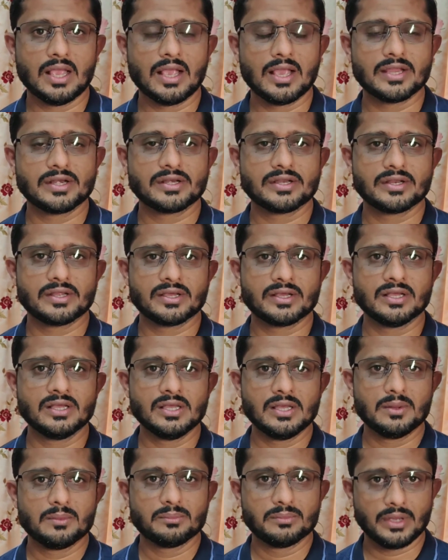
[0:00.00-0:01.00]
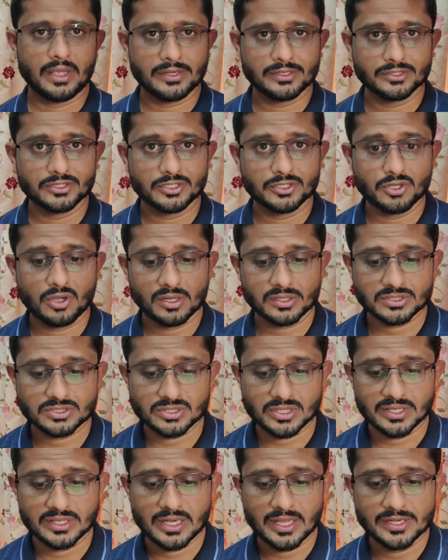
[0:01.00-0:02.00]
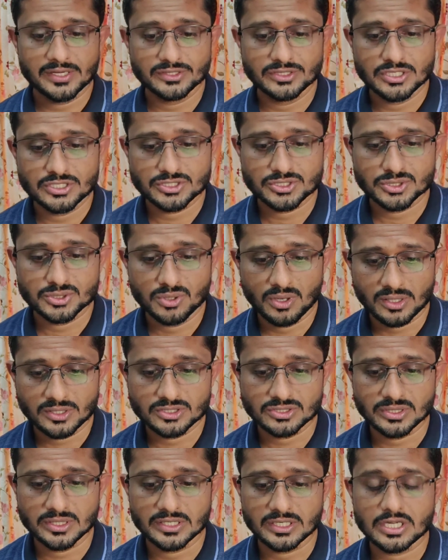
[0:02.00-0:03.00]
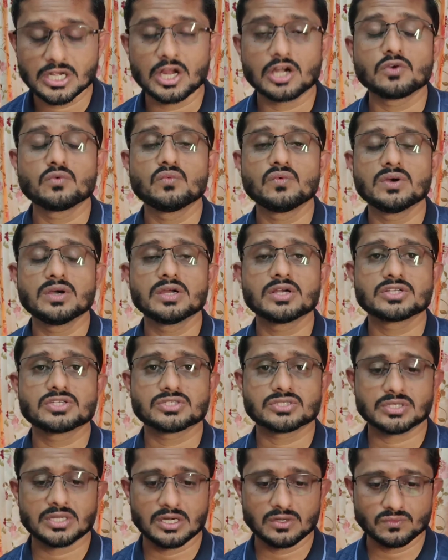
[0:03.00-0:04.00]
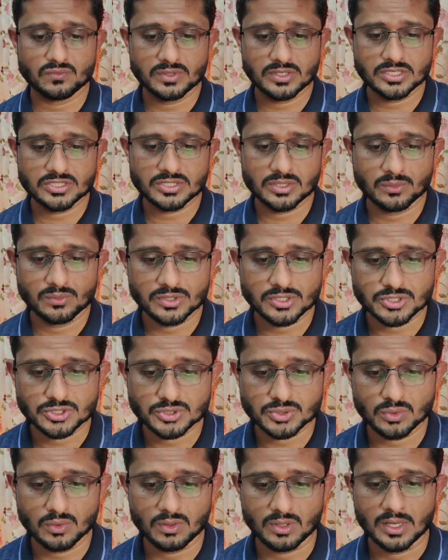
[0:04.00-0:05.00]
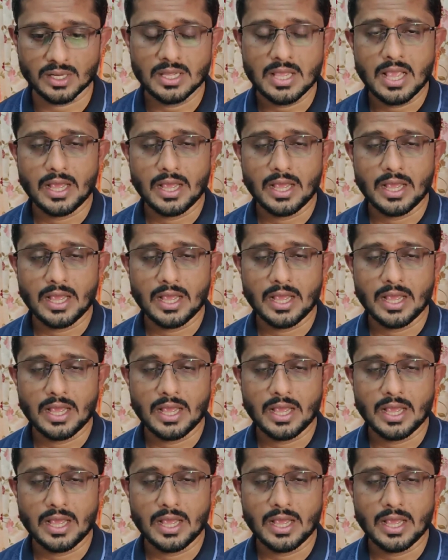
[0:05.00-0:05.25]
and the doctrine, and this doctrine converts our soul,